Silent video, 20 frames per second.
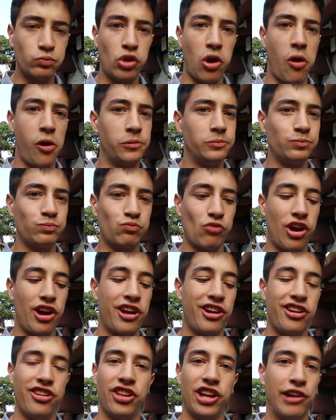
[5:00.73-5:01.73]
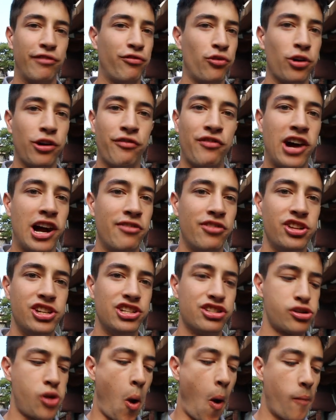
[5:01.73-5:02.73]
Oh, I could eat like four or five of
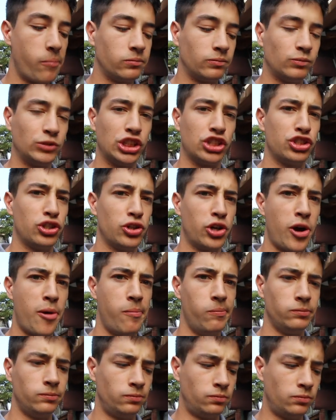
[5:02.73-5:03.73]
these. That's so good.